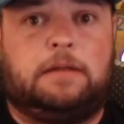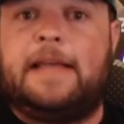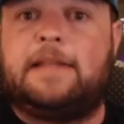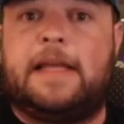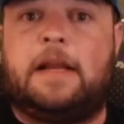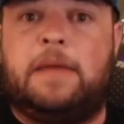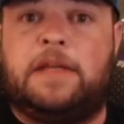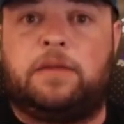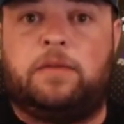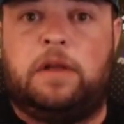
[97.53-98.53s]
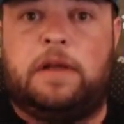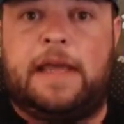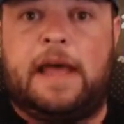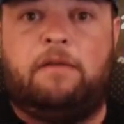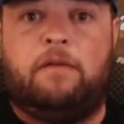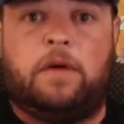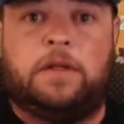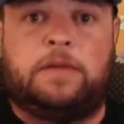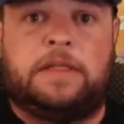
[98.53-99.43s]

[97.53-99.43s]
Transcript: The next animation we're looking out for is